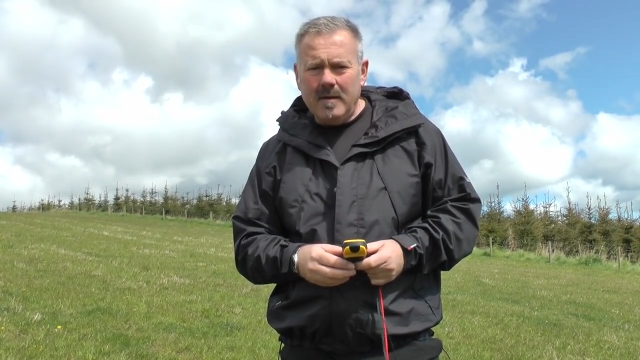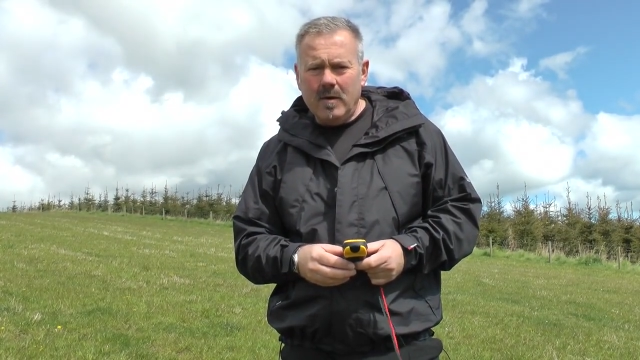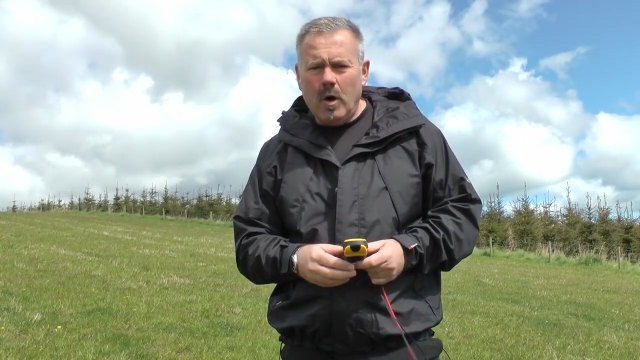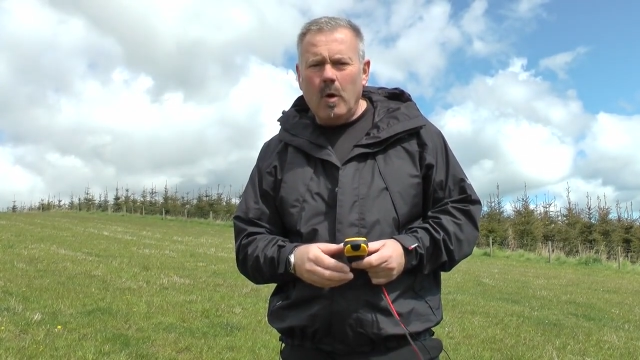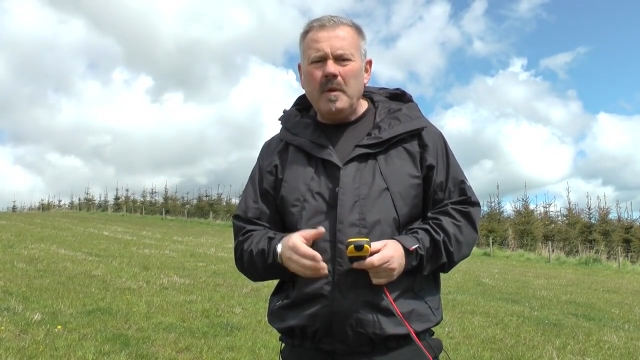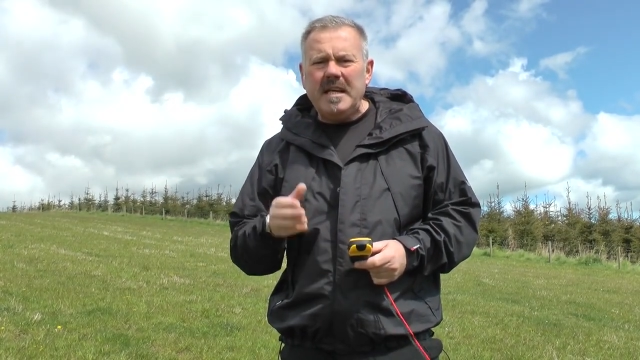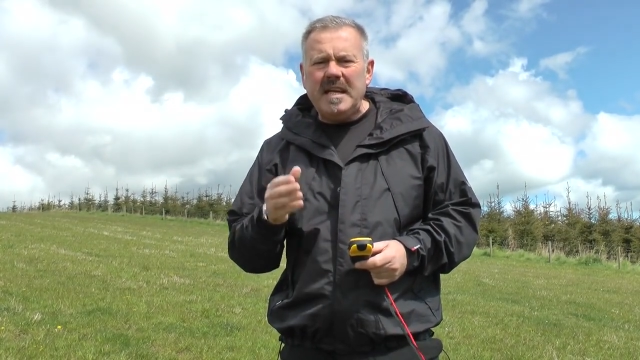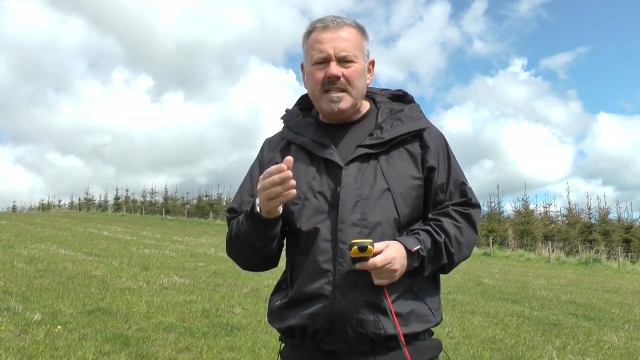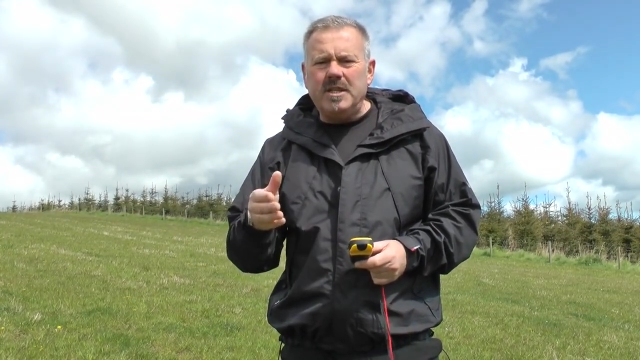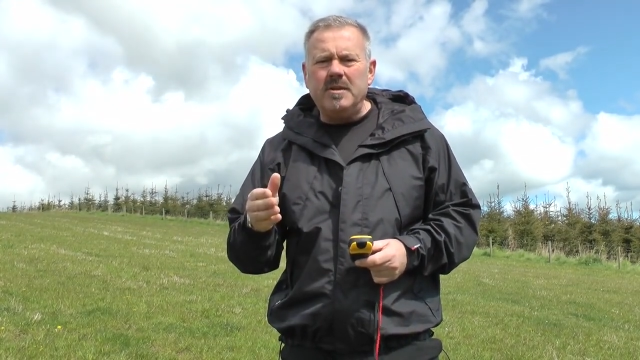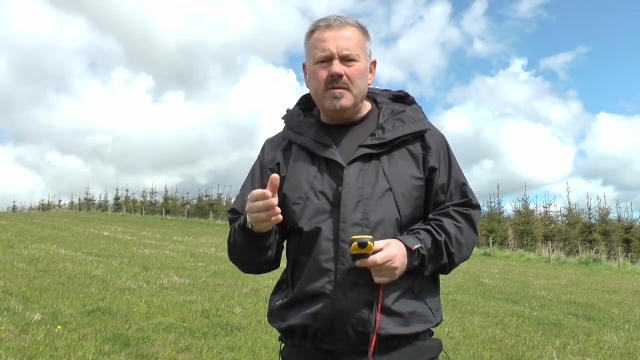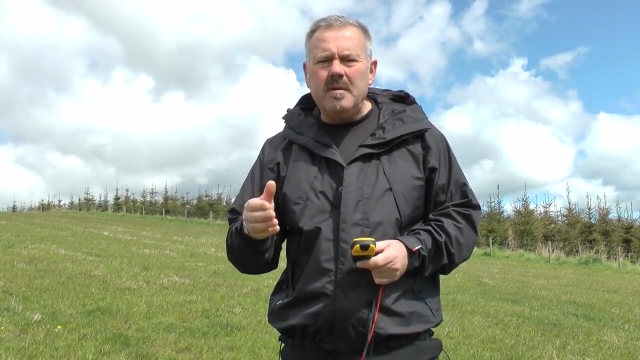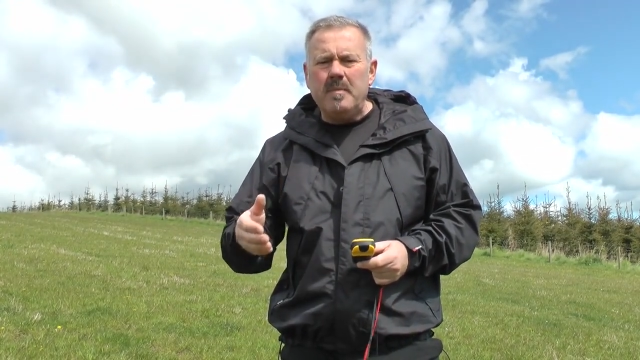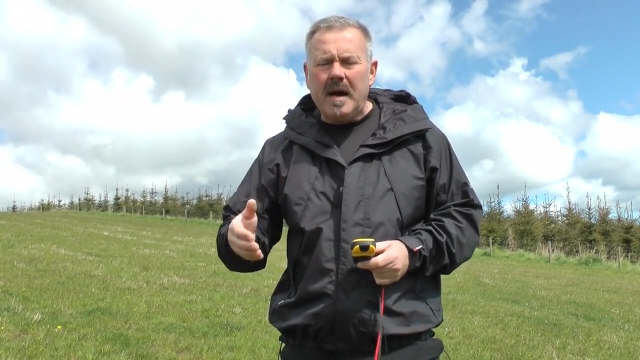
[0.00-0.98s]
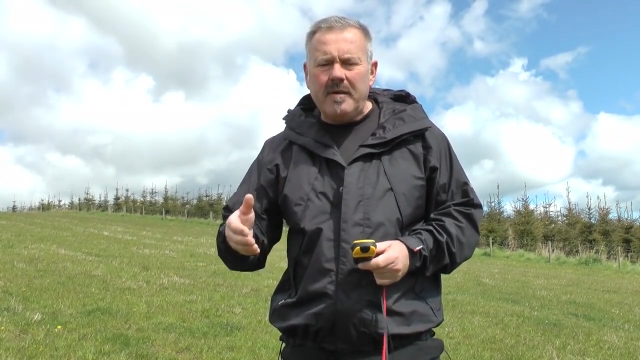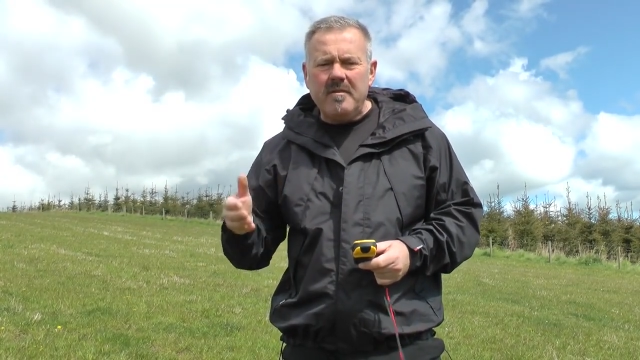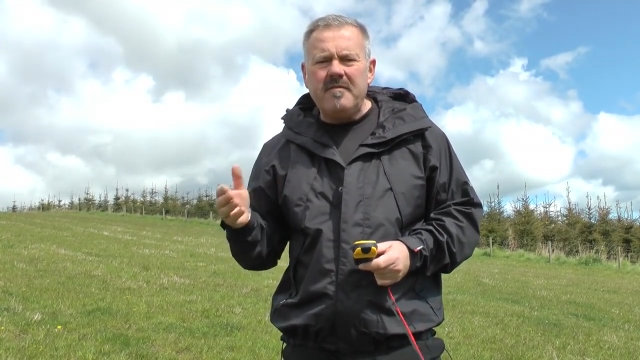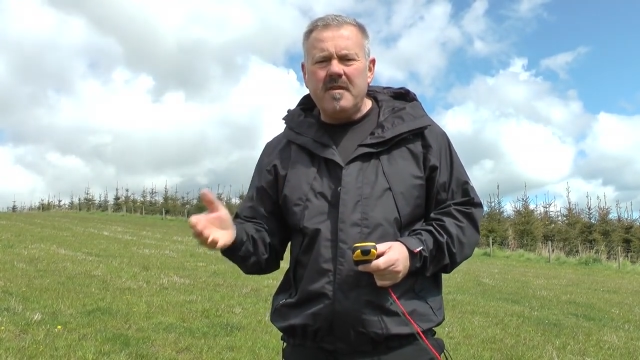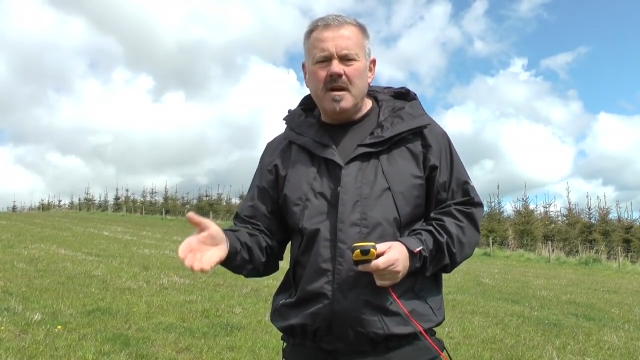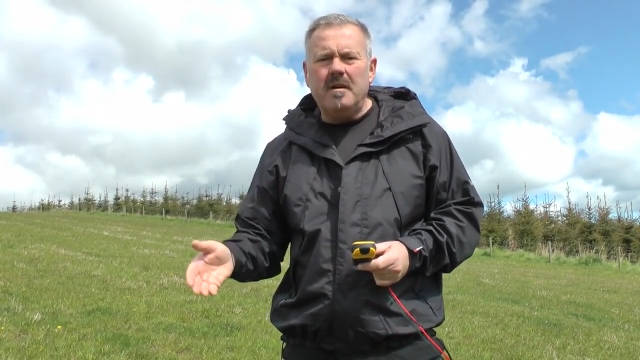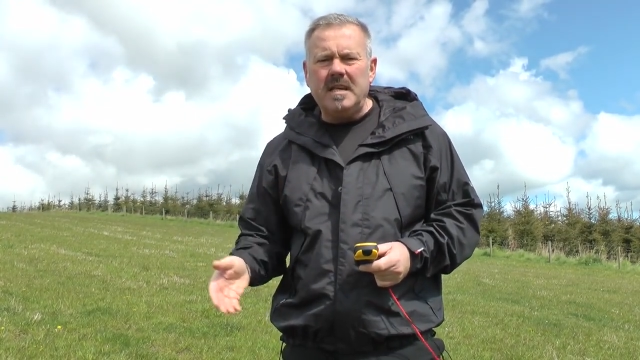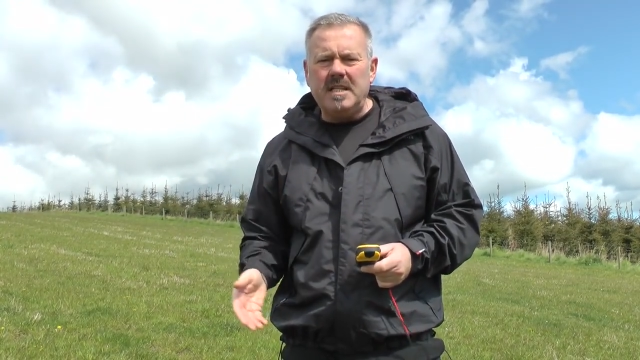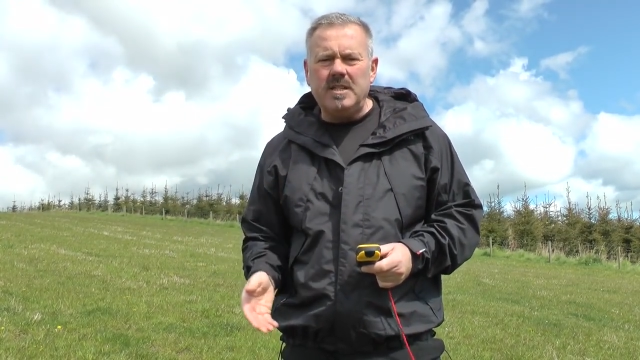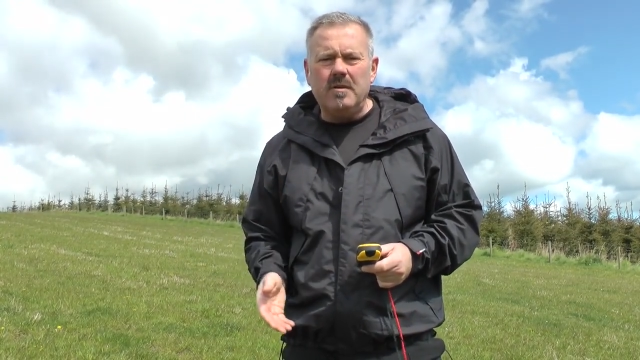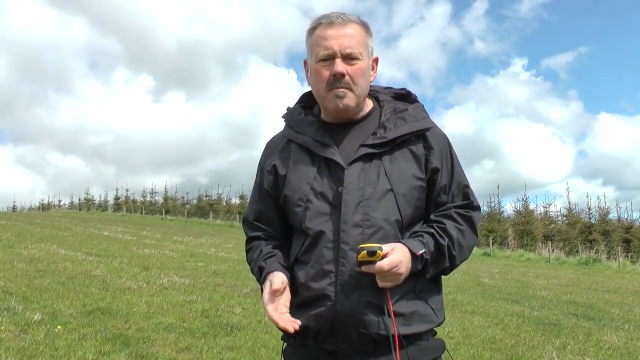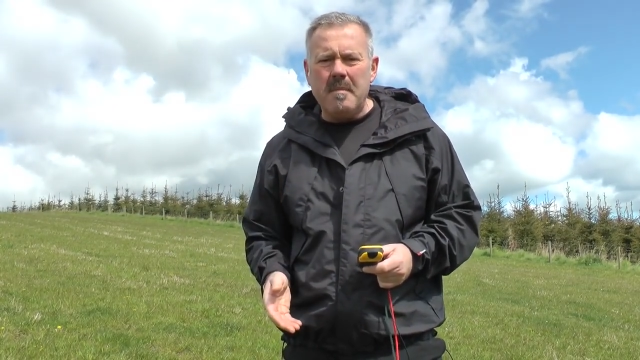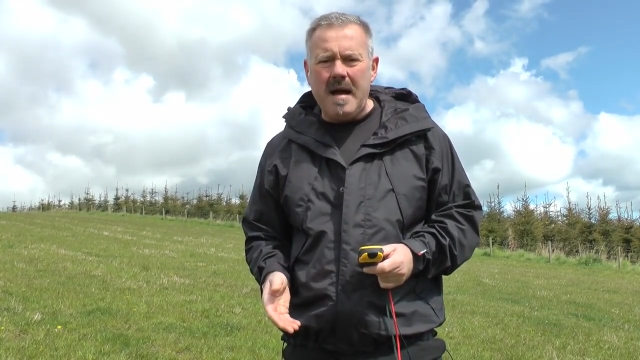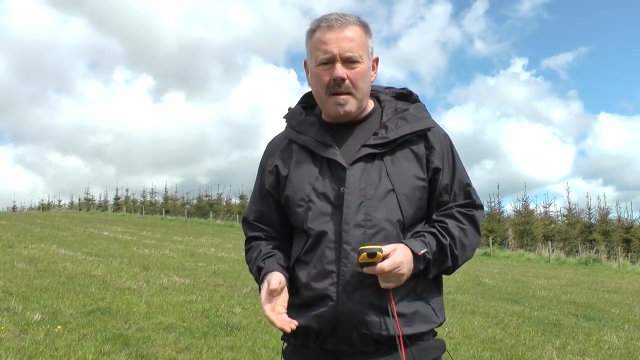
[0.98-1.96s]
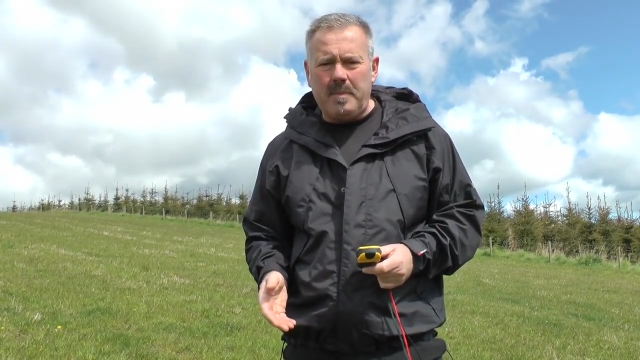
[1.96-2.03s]
or we need to do it by referring to a
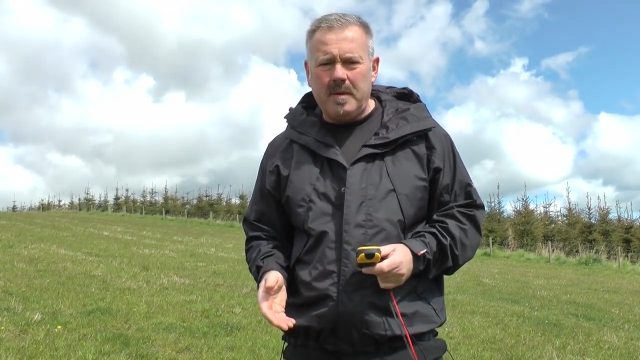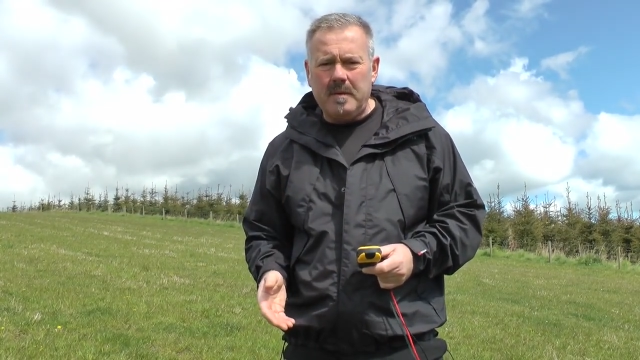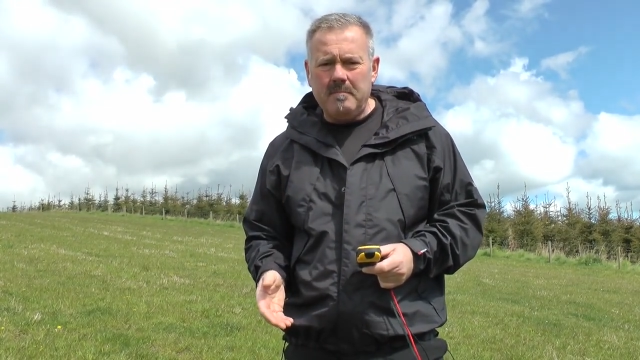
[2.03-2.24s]
map,